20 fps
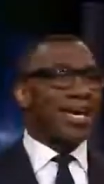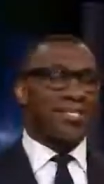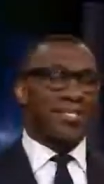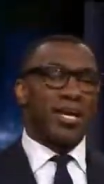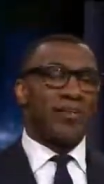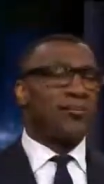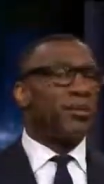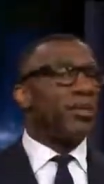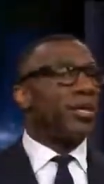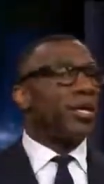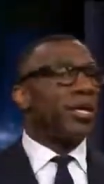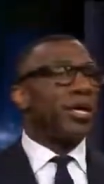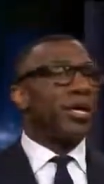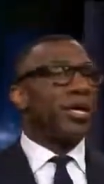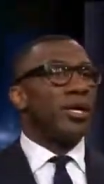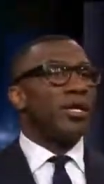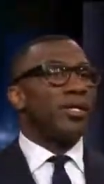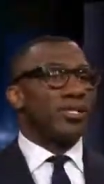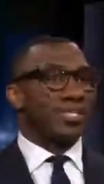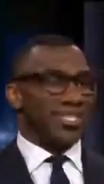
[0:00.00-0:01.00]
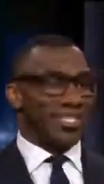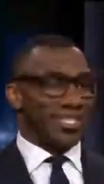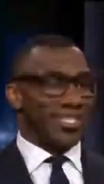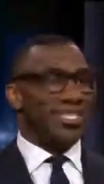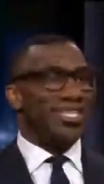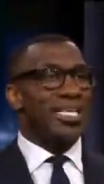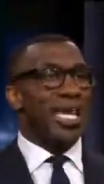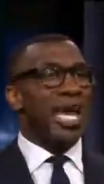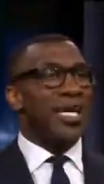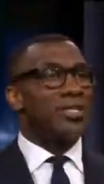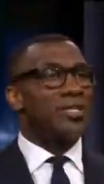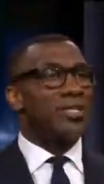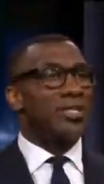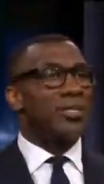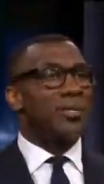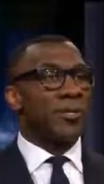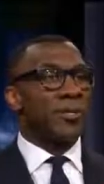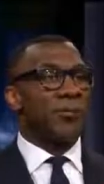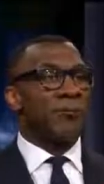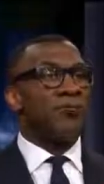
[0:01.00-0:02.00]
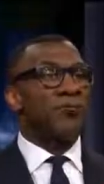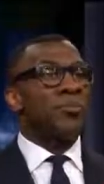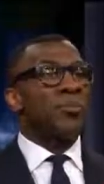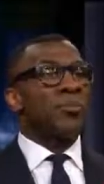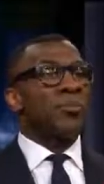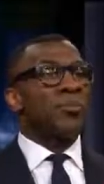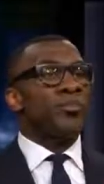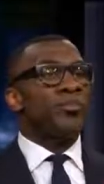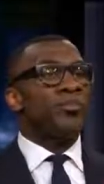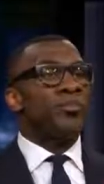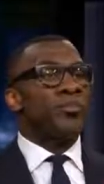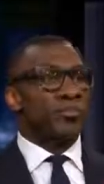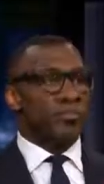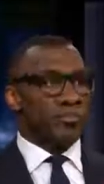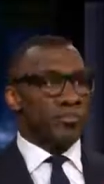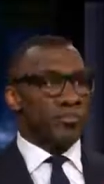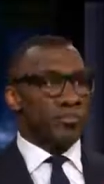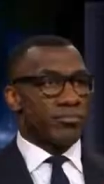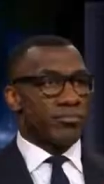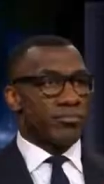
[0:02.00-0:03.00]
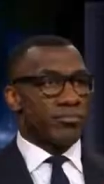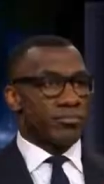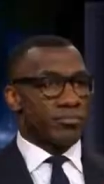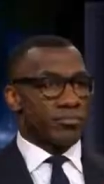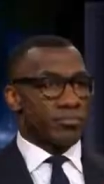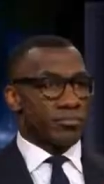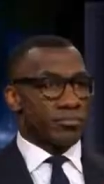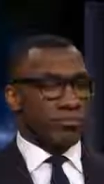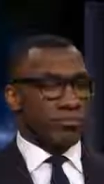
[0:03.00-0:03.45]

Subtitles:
Green light, no problem. He shakes it off. And he had